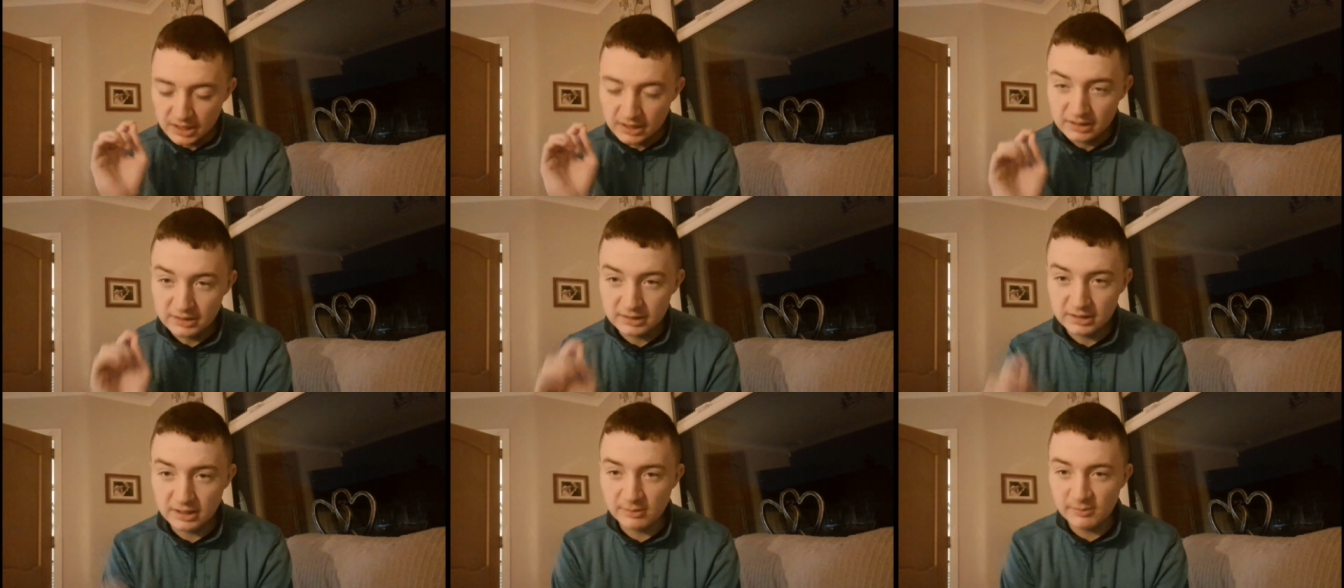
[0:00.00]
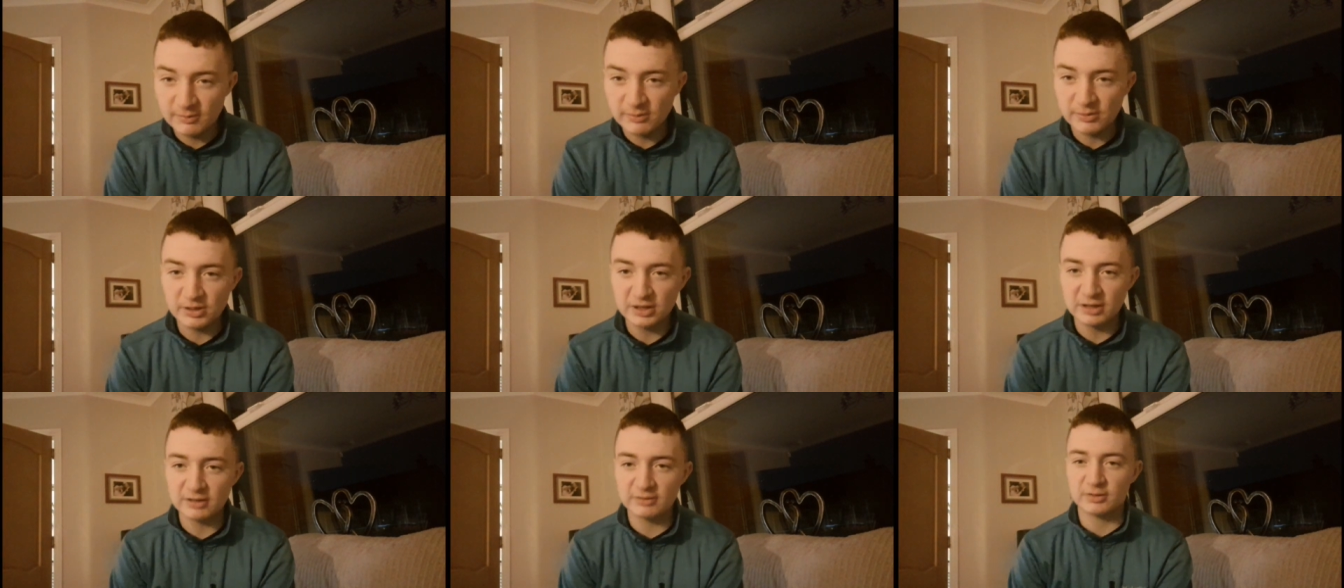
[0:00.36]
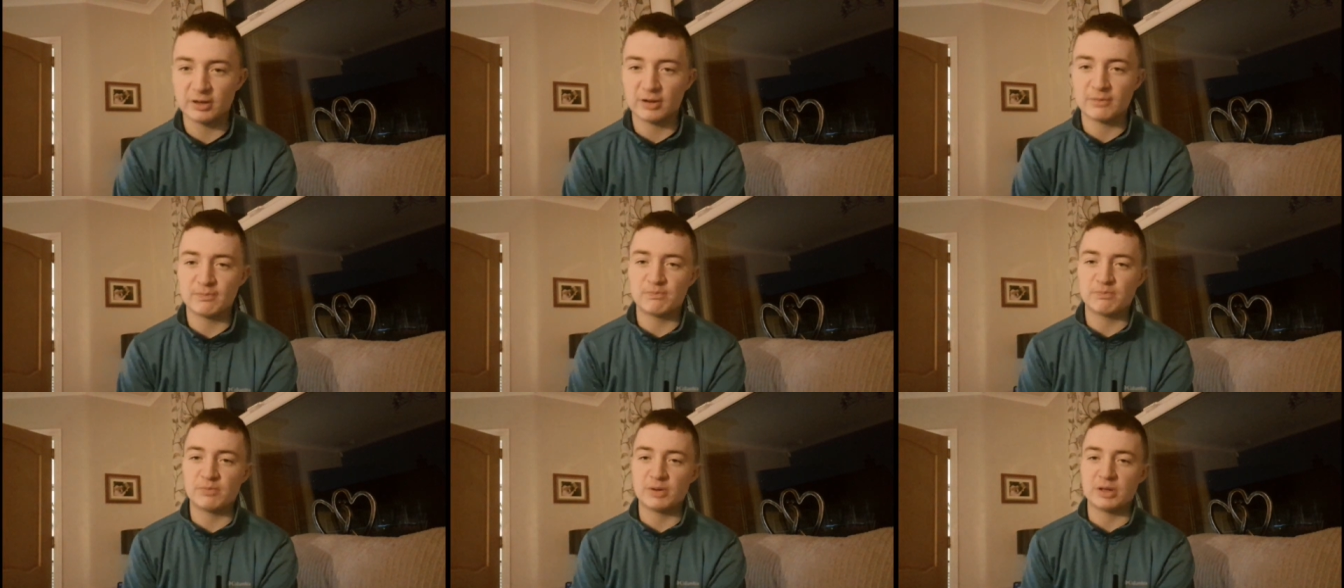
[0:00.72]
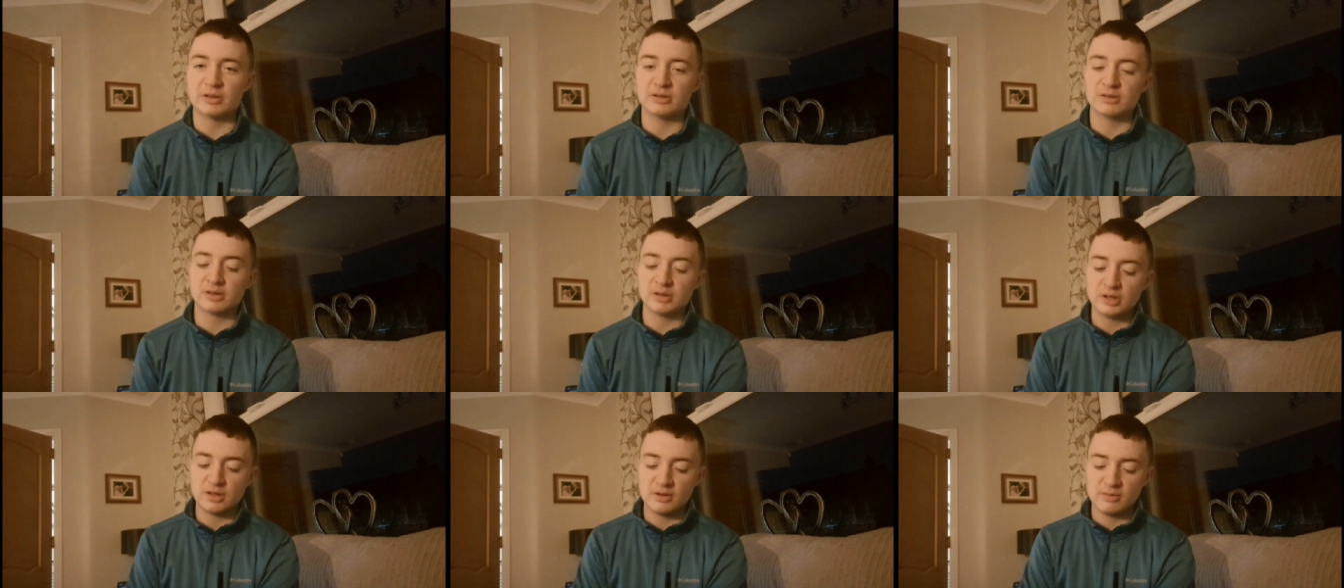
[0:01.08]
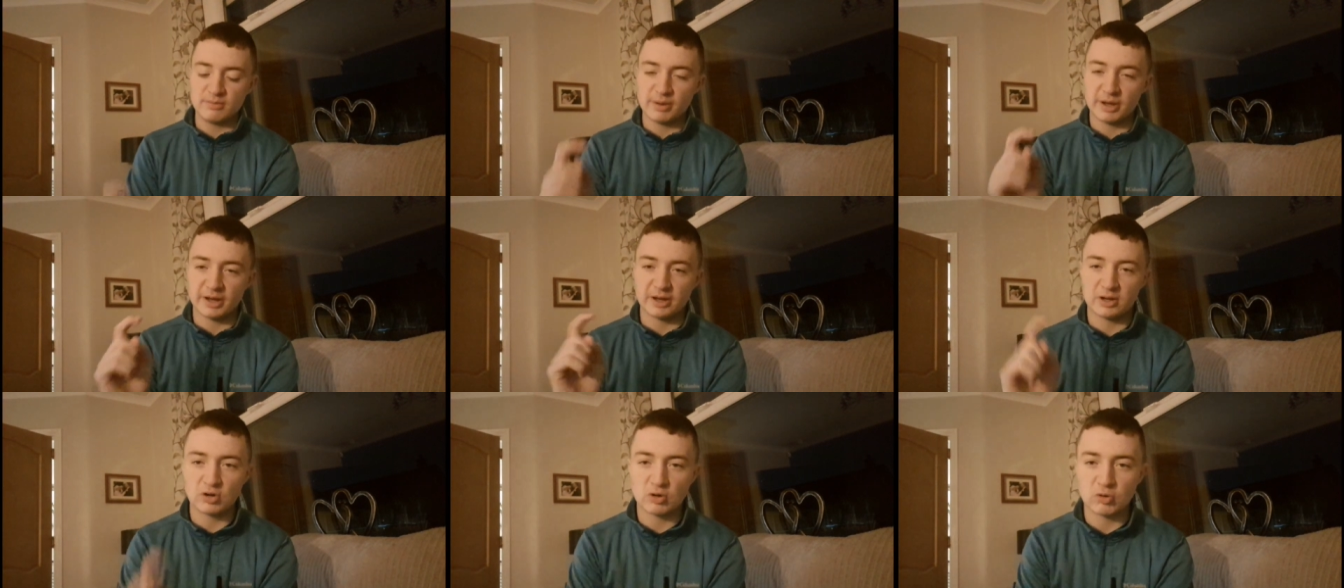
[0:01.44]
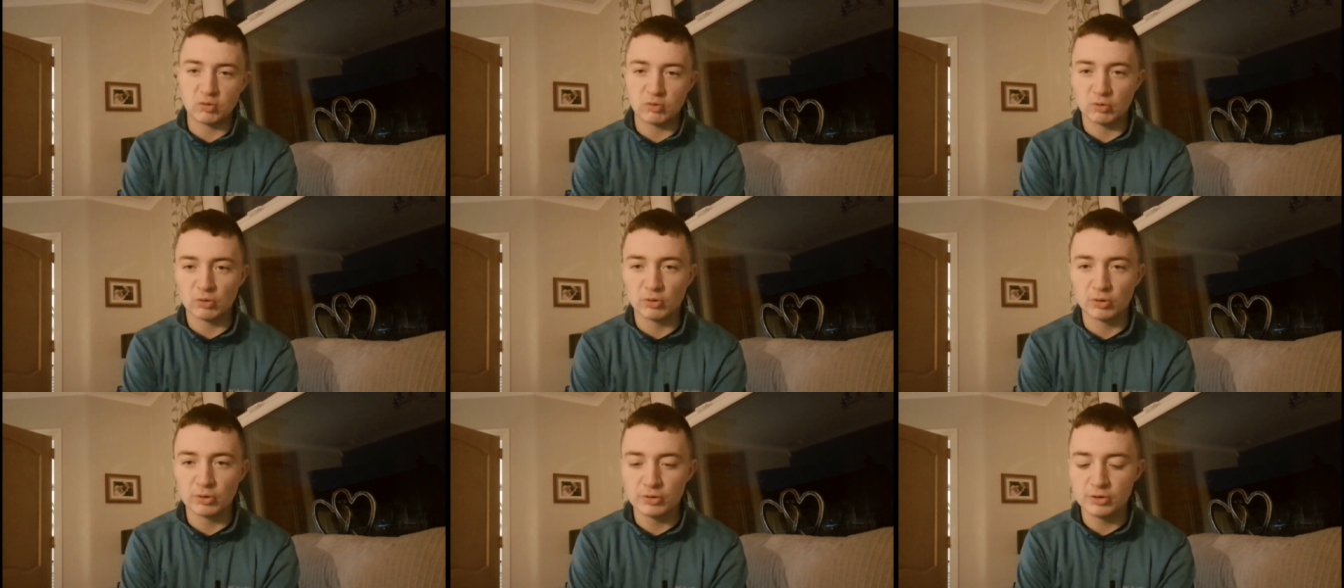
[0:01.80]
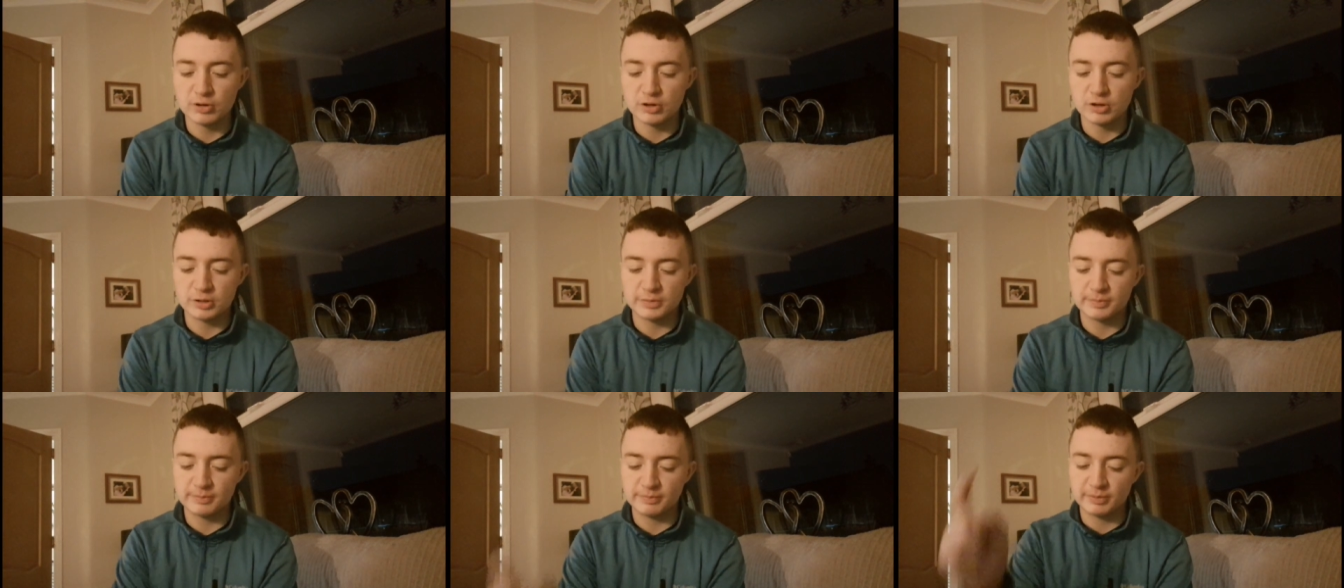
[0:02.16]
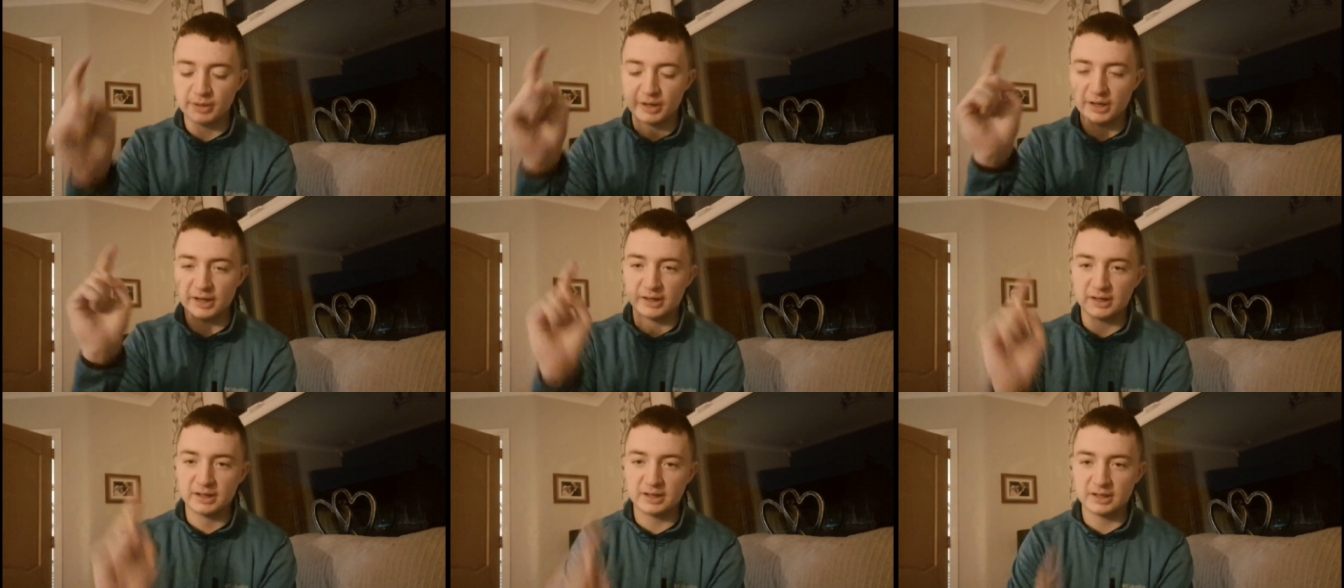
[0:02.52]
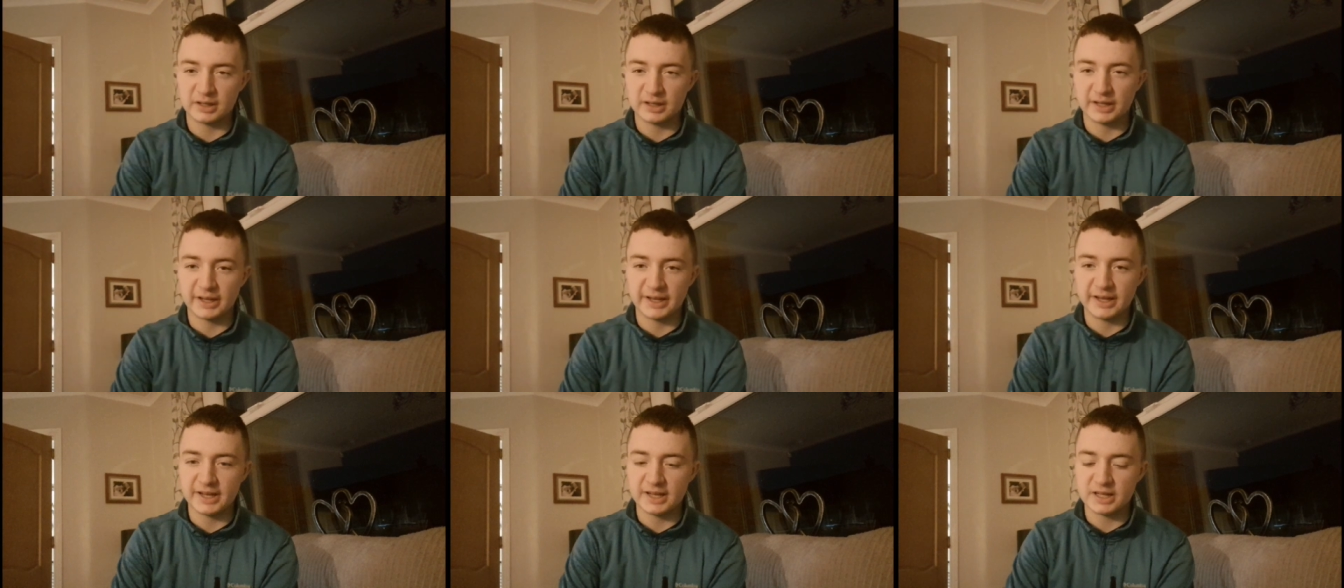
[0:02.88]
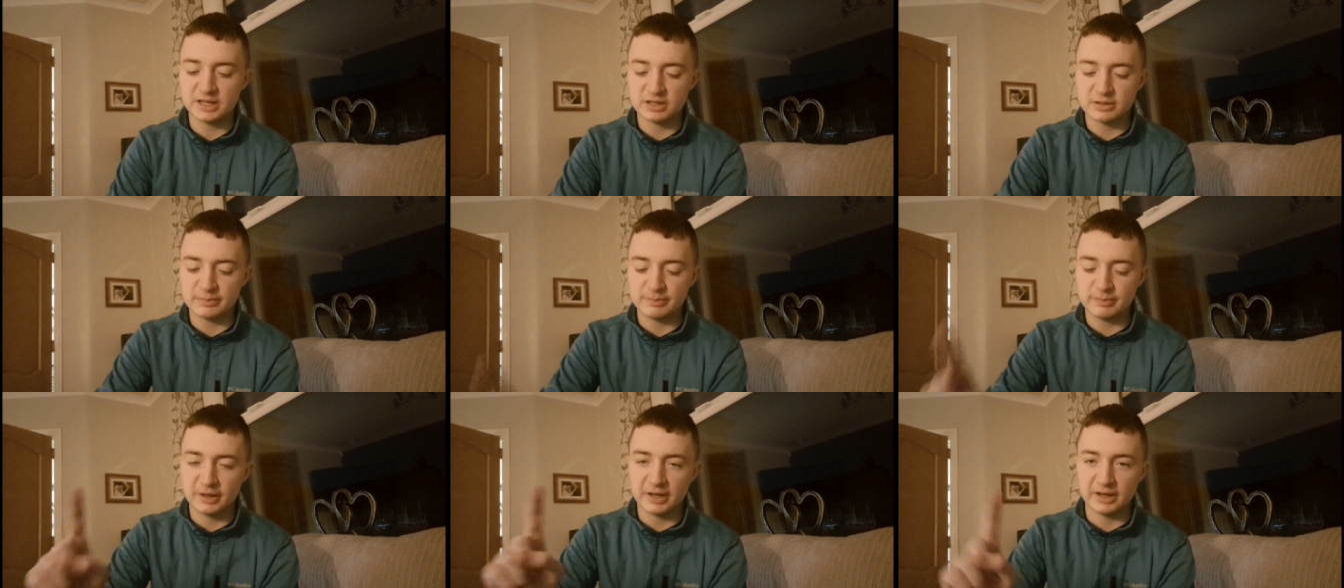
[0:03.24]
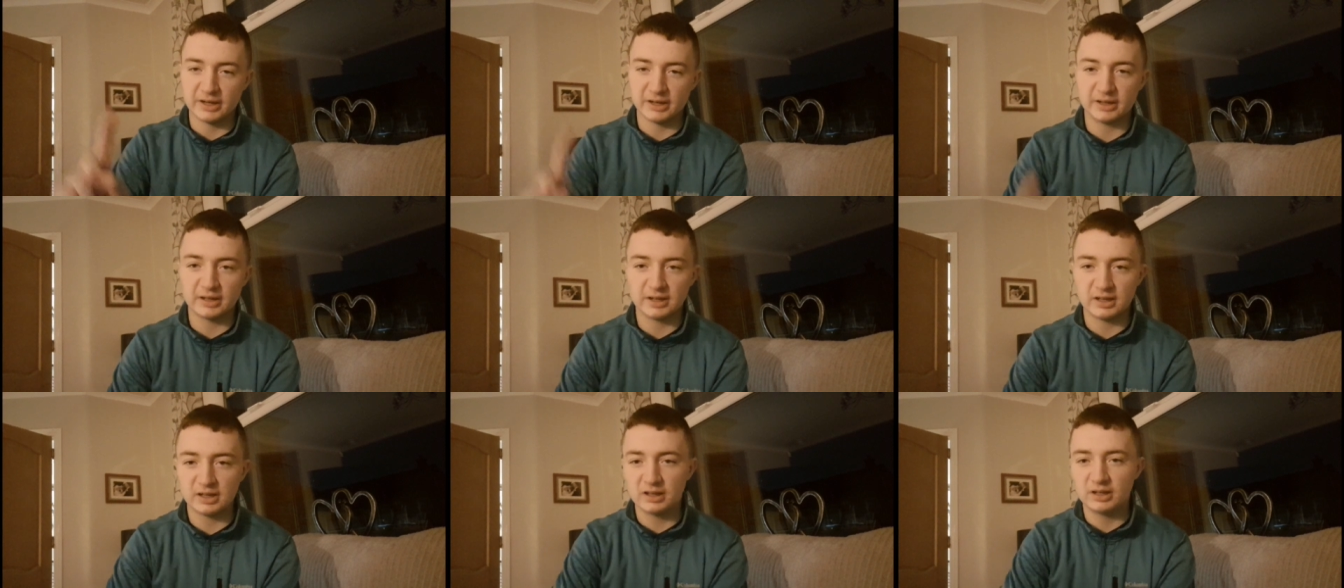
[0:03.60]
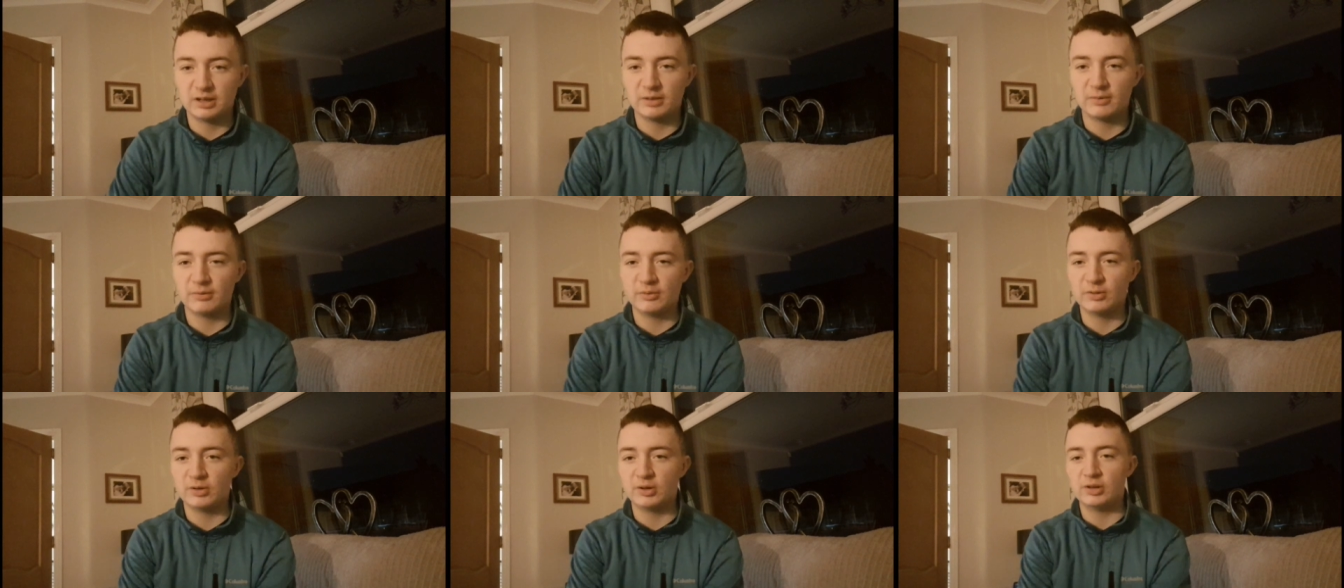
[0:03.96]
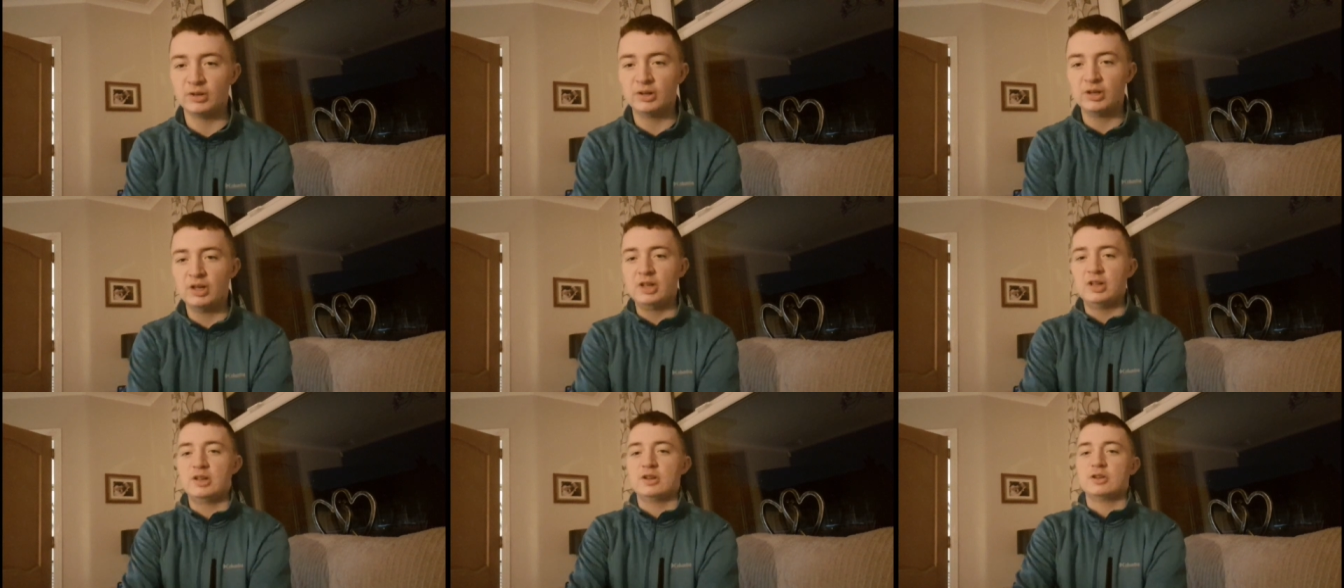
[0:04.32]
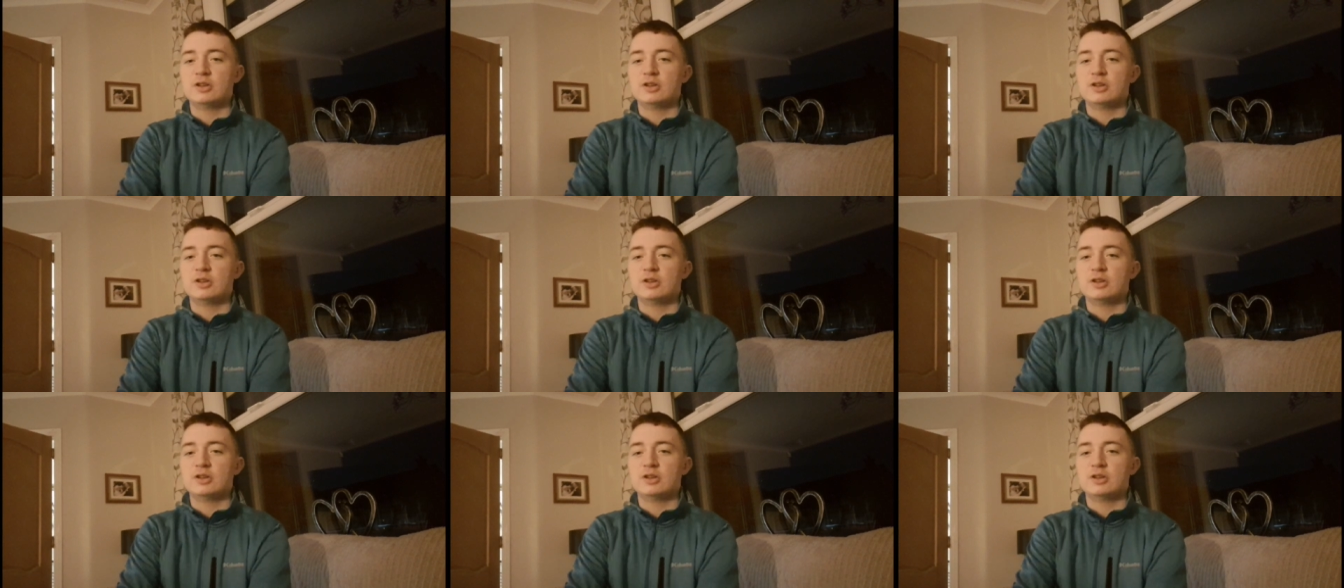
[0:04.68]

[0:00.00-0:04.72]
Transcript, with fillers: Linfield have got beat by Crues, by Glens, by Clinville.